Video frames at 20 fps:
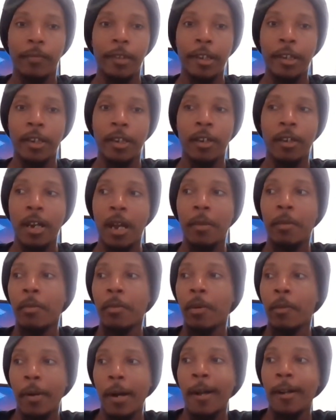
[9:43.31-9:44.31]
you know, I'm
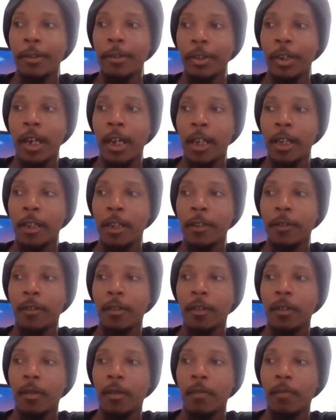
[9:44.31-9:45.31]
going to
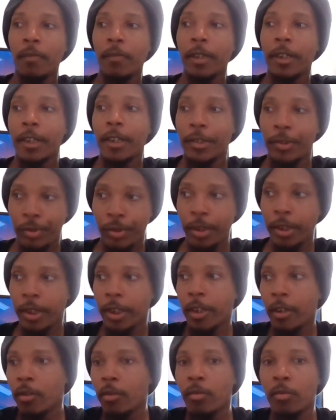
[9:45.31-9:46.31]
apologize because, you
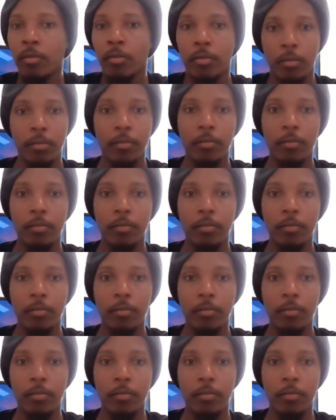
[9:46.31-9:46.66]
know,